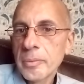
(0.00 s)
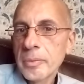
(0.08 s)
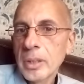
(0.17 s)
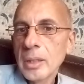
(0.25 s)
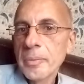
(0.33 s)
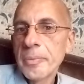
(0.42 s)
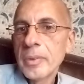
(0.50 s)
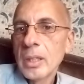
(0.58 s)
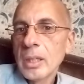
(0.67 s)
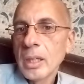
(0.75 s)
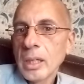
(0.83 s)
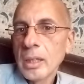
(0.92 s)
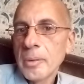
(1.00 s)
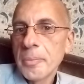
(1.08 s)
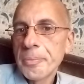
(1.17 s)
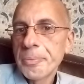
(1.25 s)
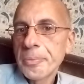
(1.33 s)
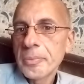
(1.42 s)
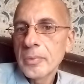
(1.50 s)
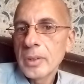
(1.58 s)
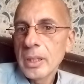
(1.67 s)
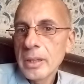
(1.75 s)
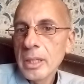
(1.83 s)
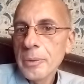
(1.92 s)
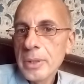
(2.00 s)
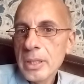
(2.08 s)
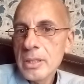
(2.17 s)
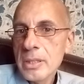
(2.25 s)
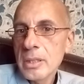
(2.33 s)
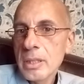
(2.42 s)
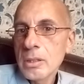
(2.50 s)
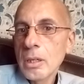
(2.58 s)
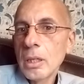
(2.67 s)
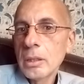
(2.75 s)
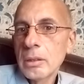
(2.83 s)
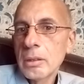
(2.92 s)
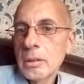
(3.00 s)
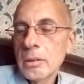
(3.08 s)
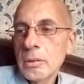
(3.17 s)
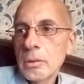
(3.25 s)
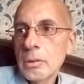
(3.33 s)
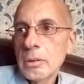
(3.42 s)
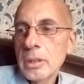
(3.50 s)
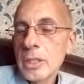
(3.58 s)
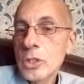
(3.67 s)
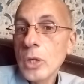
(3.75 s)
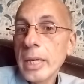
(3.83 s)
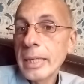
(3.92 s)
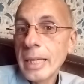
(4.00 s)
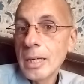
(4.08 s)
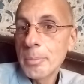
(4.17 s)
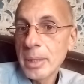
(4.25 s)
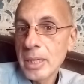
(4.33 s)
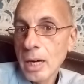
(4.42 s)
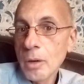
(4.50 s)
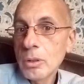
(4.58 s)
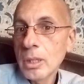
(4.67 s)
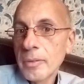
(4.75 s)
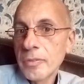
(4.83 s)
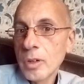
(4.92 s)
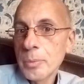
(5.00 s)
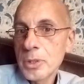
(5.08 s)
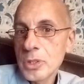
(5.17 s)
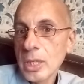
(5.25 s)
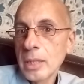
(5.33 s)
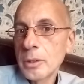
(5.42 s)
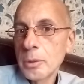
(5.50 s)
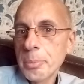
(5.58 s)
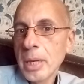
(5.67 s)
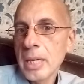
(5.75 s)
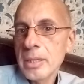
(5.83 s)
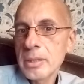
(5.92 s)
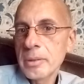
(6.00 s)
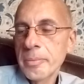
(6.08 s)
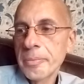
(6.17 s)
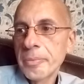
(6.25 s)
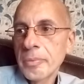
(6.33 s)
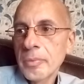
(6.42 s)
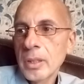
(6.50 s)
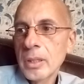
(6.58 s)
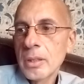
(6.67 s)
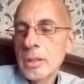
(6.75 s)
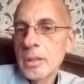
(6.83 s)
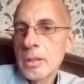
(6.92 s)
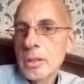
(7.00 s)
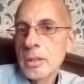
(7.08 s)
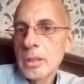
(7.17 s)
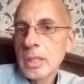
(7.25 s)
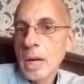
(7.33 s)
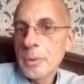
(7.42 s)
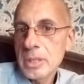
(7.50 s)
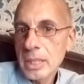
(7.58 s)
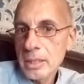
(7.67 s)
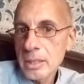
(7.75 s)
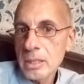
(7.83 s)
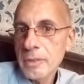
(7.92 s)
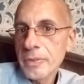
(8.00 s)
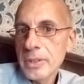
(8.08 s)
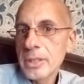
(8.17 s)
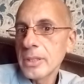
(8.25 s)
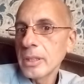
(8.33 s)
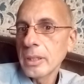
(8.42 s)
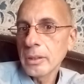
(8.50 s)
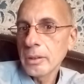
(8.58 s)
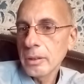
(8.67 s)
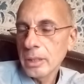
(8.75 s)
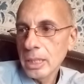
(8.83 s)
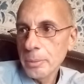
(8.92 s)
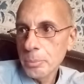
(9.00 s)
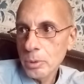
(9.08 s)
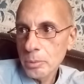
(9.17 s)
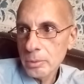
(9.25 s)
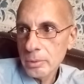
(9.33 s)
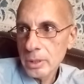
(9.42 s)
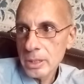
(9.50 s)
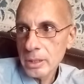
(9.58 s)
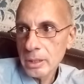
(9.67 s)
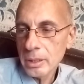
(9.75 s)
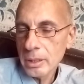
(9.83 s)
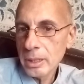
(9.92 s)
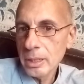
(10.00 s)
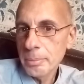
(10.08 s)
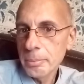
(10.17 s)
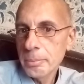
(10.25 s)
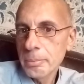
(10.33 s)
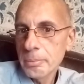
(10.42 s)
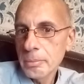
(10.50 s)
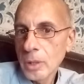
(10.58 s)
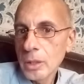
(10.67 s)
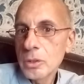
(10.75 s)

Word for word: okay, um, the theory is it's called he's trying to get a better outcome from his childhood past. Now it's like Sisyphus. He's gonna keep. He's gonna keep on